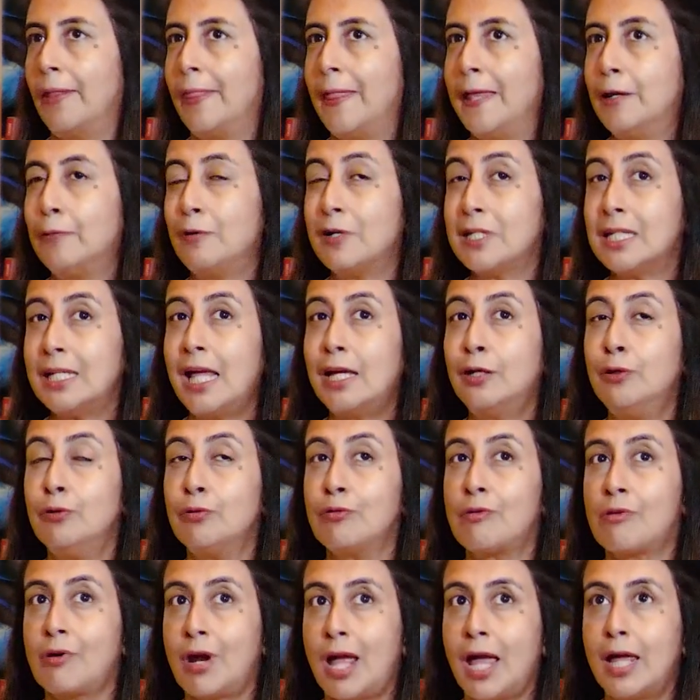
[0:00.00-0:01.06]
It wasn't like
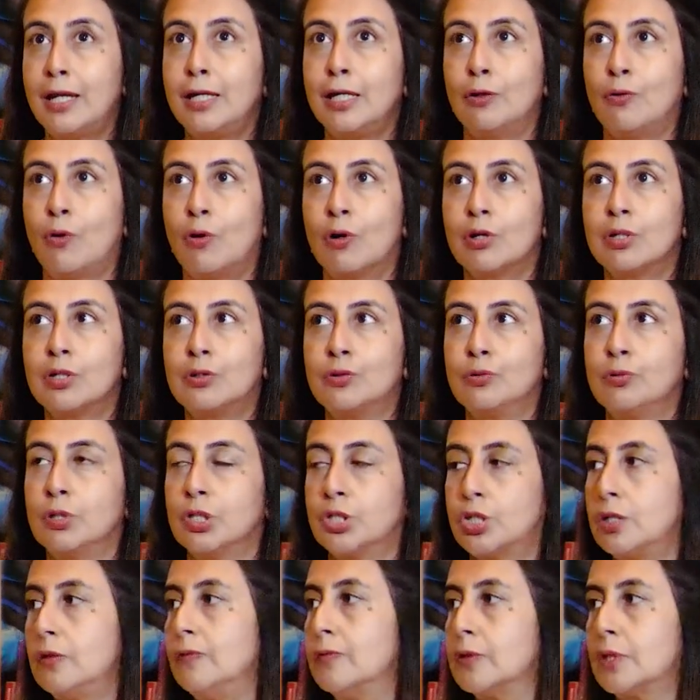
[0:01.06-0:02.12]
you read in order to
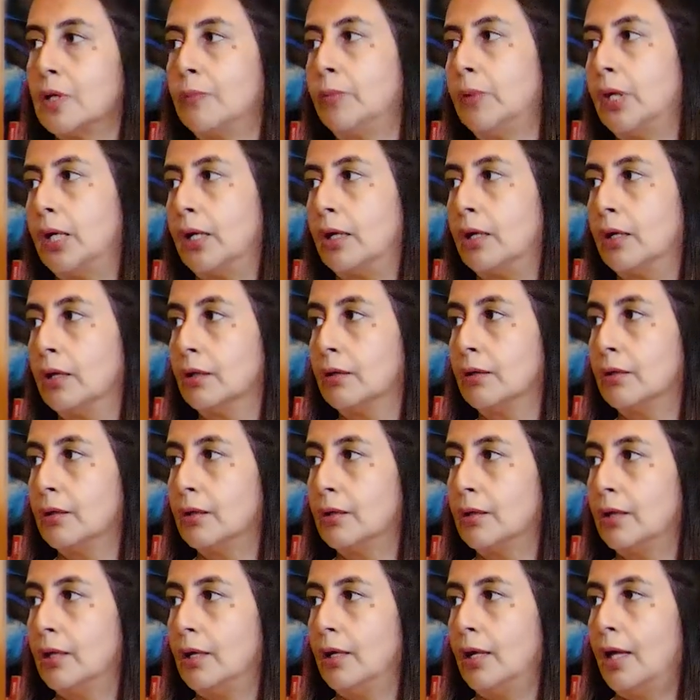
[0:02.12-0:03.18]
achieve something.
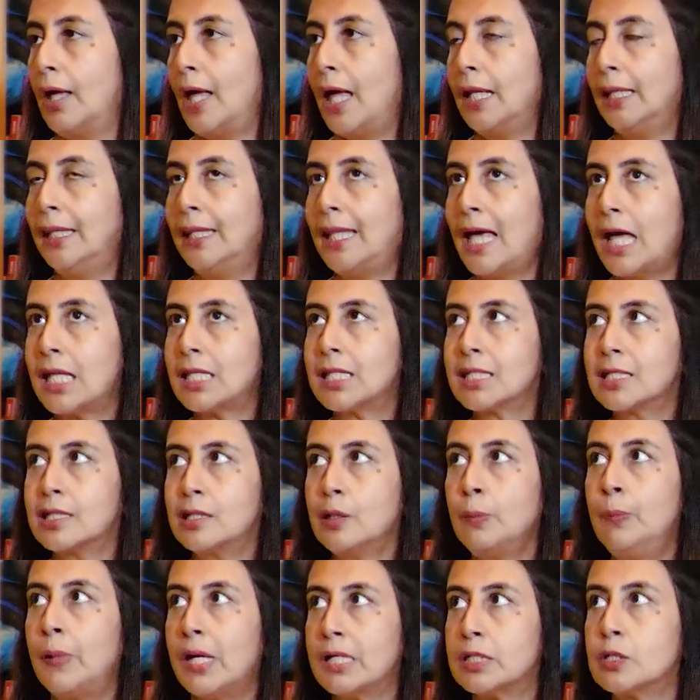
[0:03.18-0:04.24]
And that's
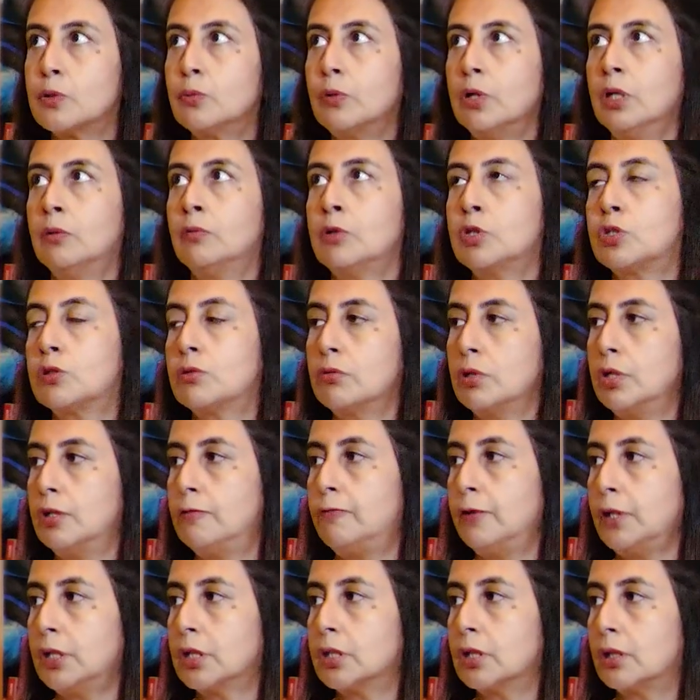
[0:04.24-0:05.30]
the best way in which to
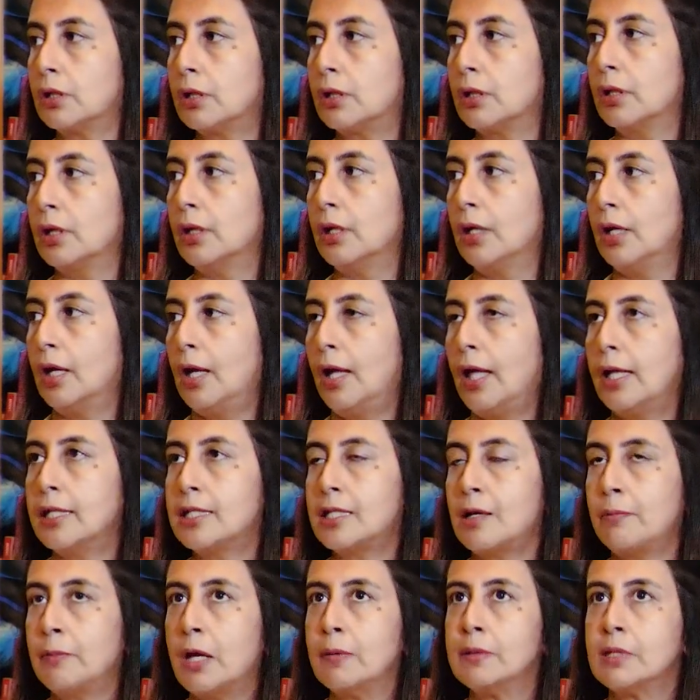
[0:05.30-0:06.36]
read fiction. And
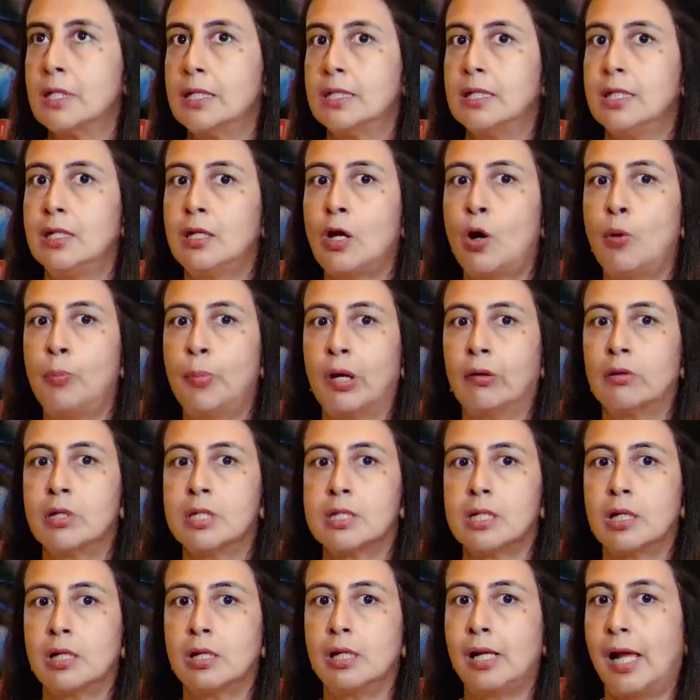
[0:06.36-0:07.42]
sometimes I see now
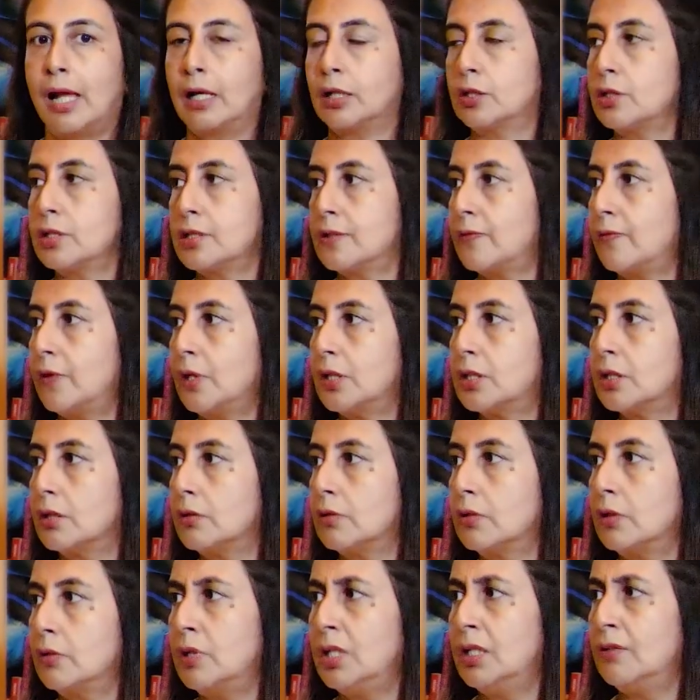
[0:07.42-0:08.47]
parents are a little anxious if their
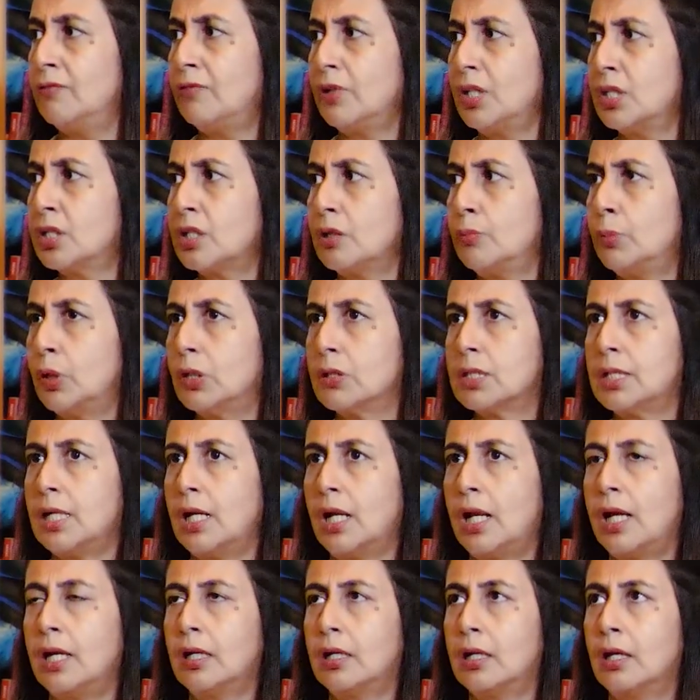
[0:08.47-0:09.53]
children read in fiction, because
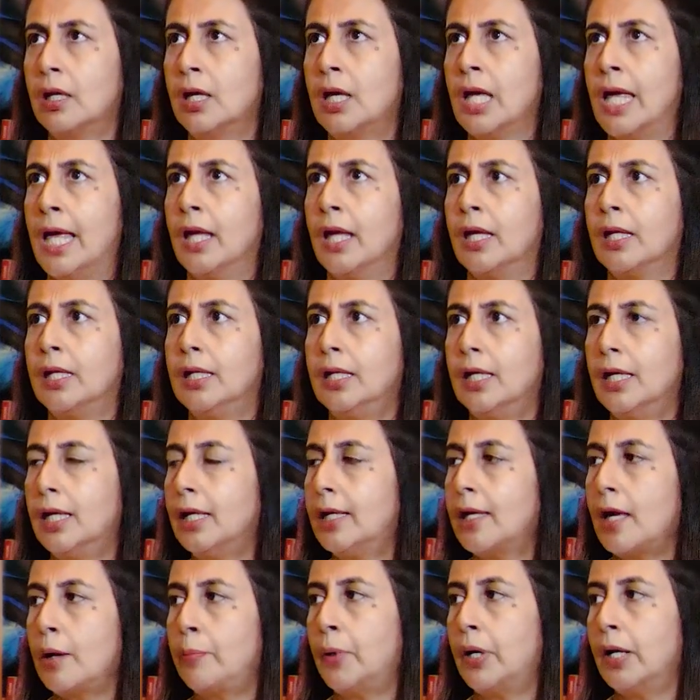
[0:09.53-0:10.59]
they're like,
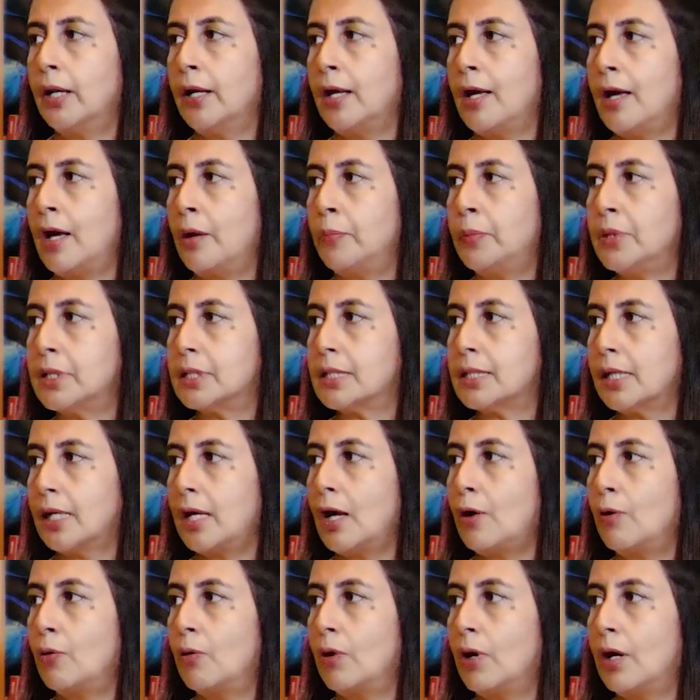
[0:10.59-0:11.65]
ye kya pad rahe hain aap, isse
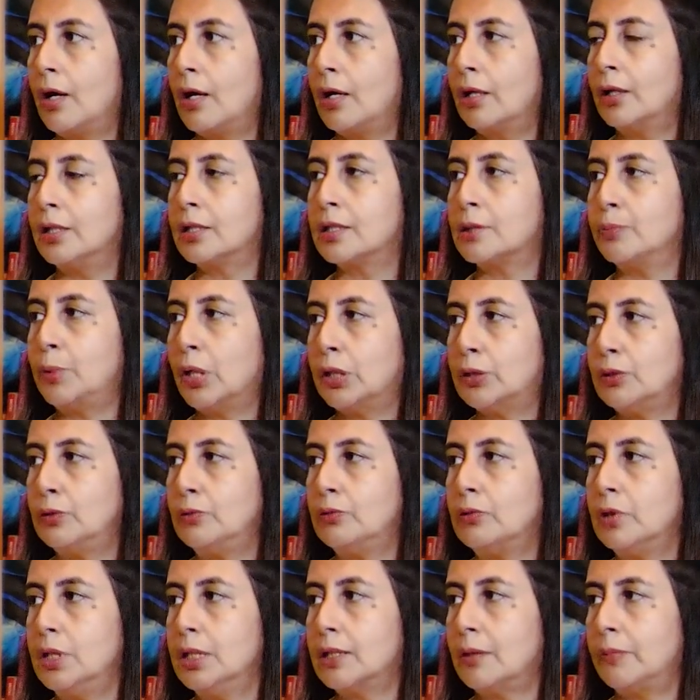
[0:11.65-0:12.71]
kya hoga? It's better
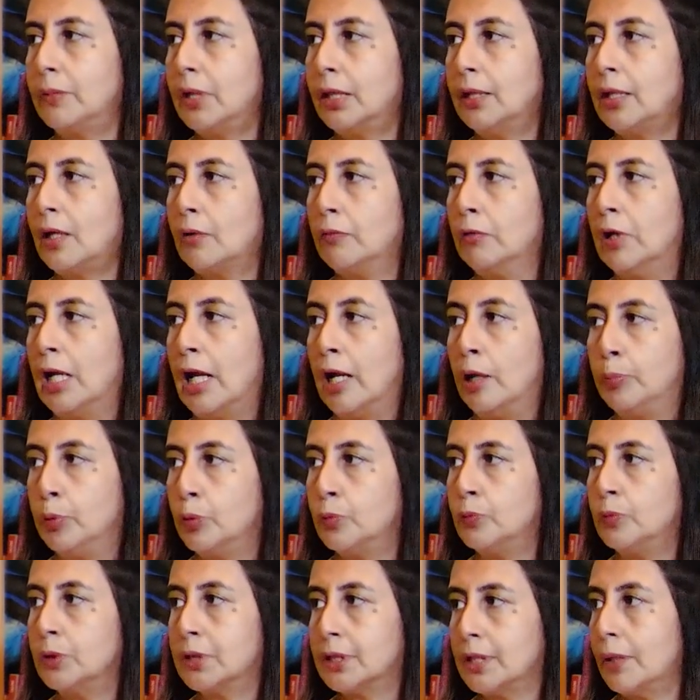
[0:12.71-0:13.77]
you read something that will help
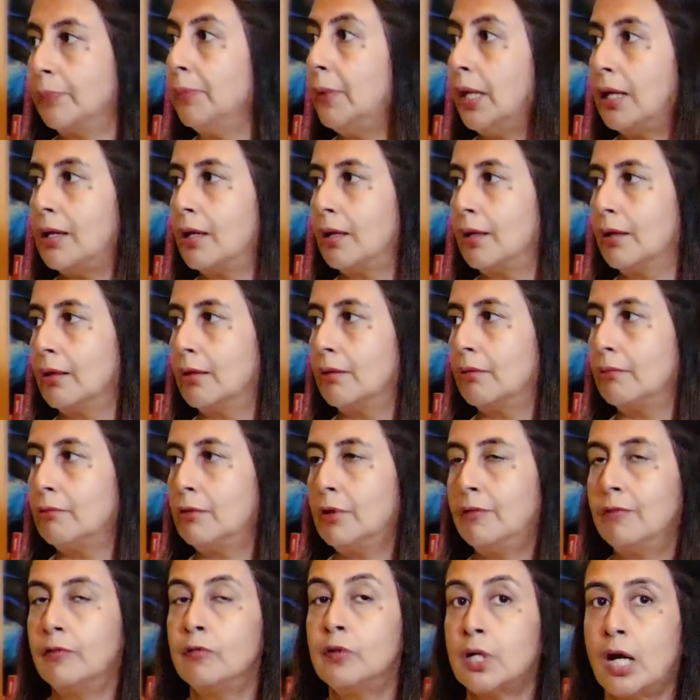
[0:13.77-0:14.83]
you with something.
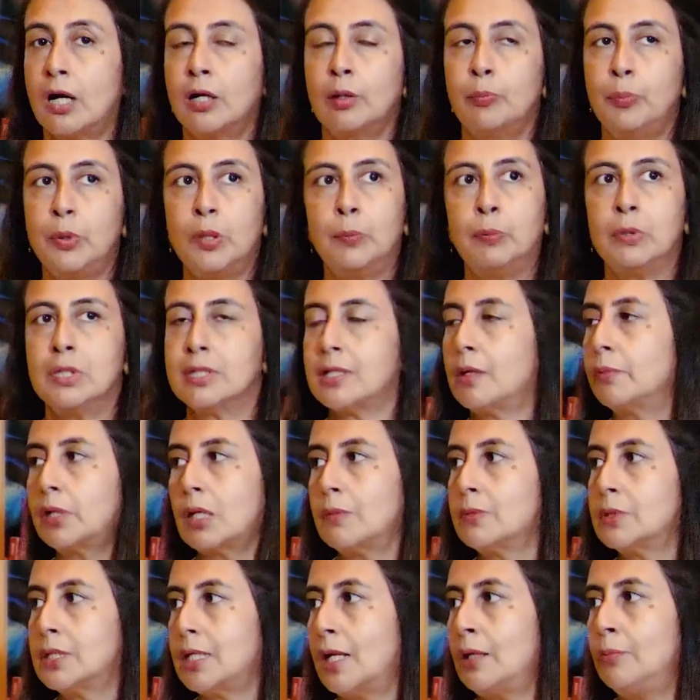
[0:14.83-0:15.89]
Young people
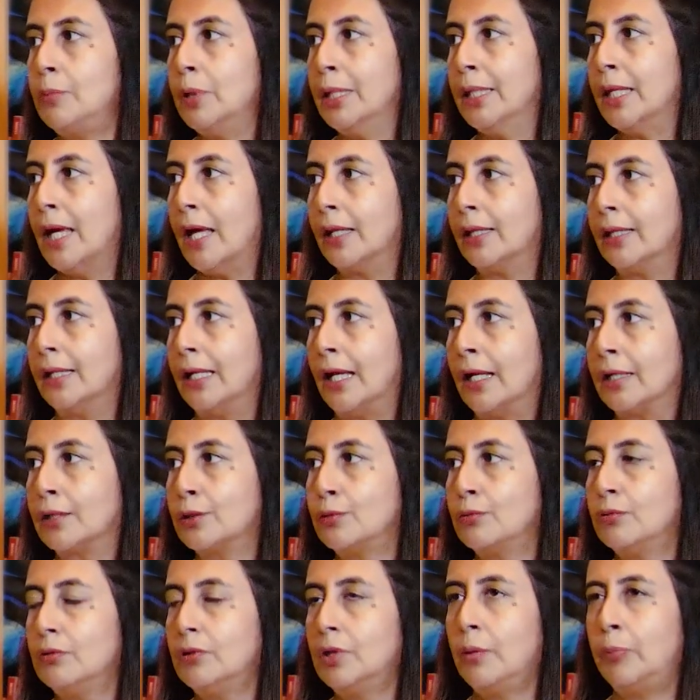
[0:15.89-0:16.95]
sometimes tell me that mm-hmm.
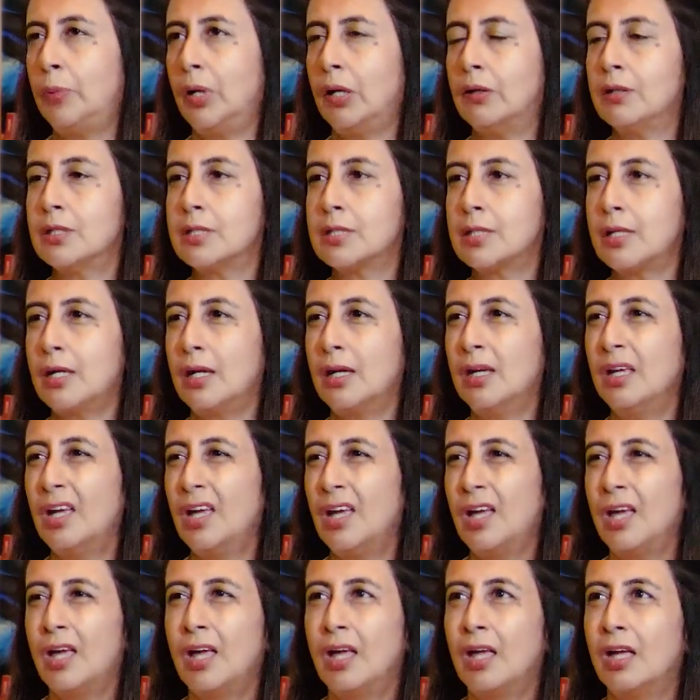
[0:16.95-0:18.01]
you know, their parents say,
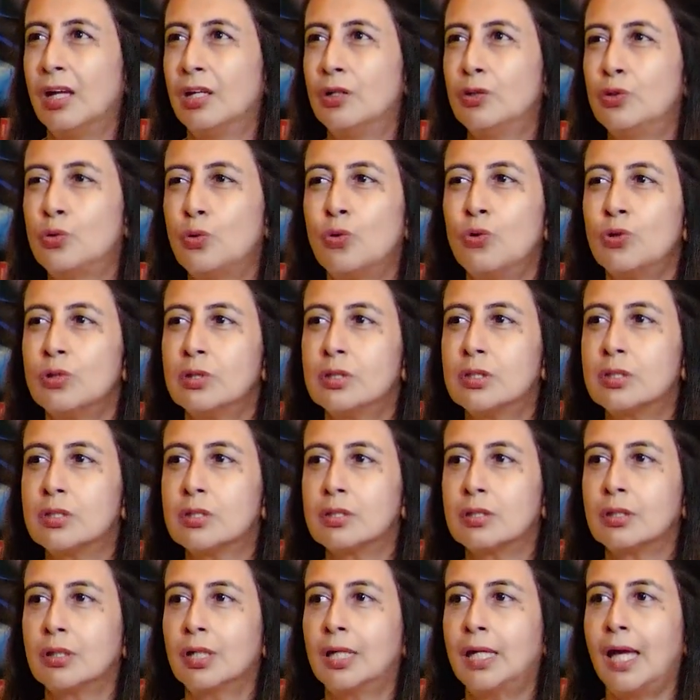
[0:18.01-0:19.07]

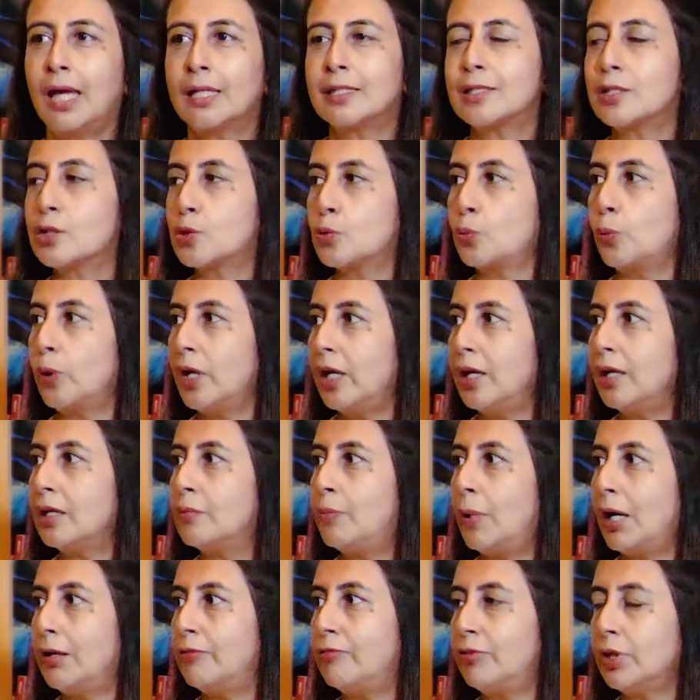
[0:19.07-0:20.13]
don't get
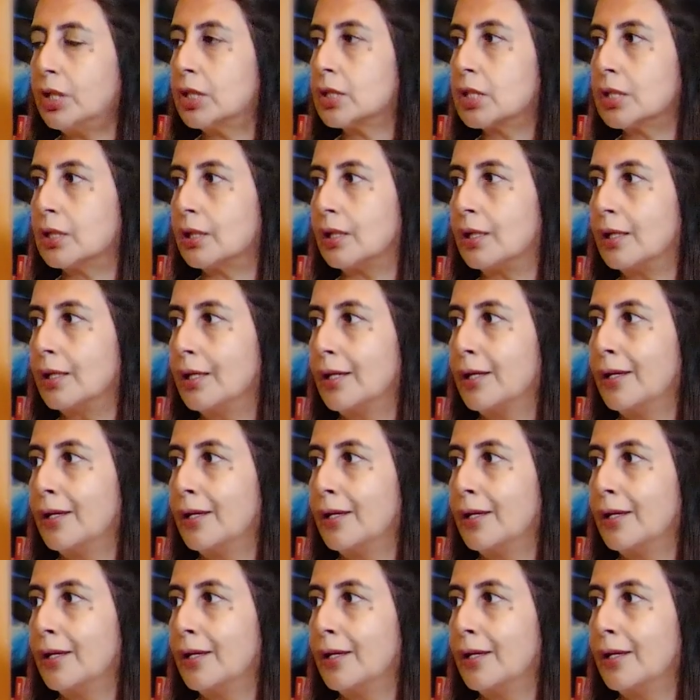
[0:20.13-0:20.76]
swayed by fiction.